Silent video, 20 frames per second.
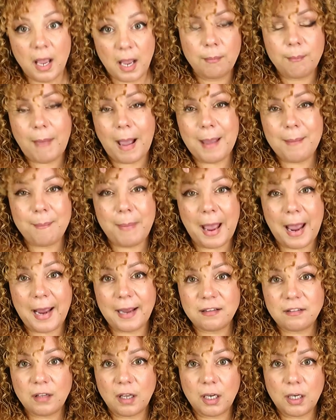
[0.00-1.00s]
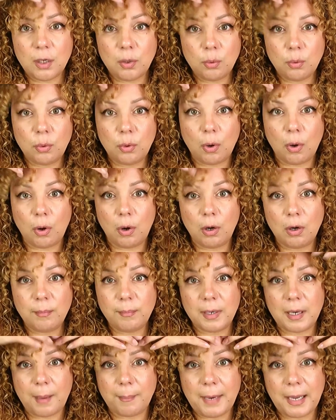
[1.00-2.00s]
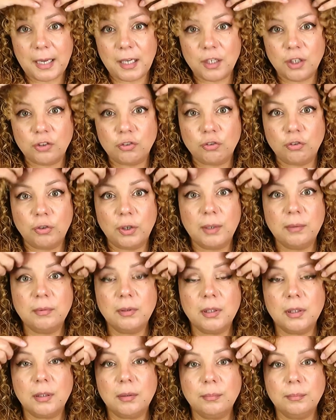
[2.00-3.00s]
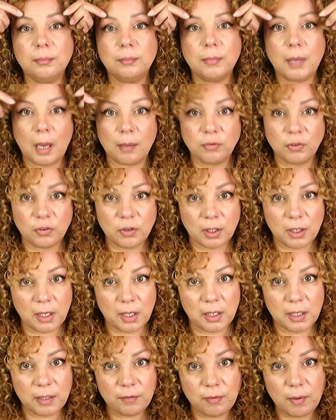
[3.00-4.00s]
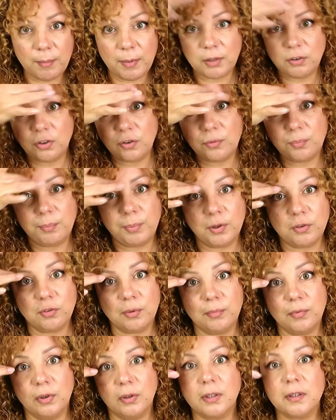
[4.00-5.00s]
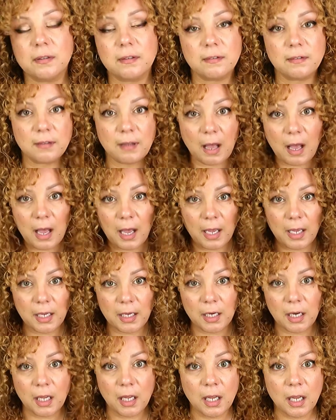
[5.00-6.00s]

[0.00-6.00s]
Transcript: My bangs are a little long, but I'm not gonna trim them. I'm just gonna leave them and just push them to the side.